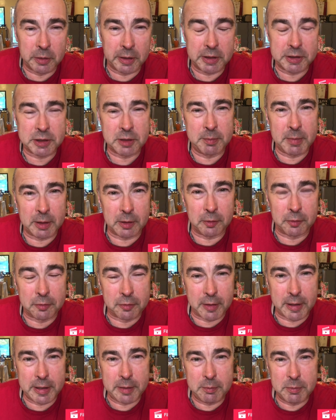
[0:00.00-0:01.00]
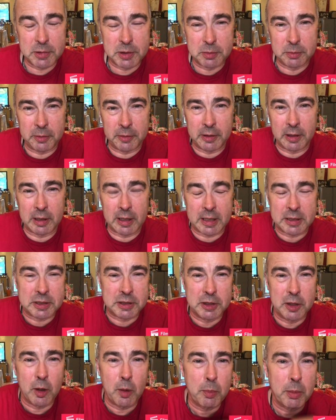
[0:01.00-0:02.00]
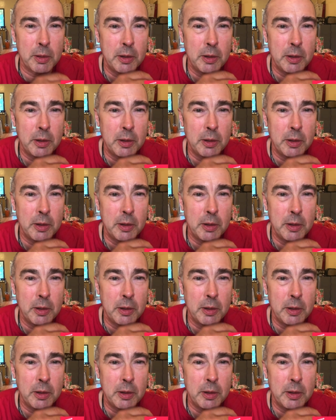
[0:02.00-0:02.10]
It's a metal framed with a glass top.